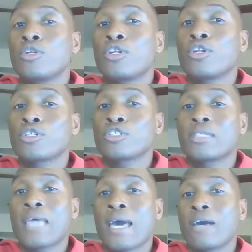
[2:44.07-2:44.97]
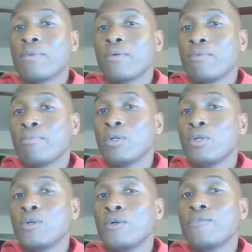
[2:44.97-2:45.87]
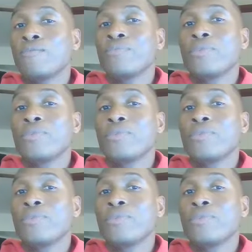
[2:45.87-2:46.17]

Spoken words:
nurture tag will be removed.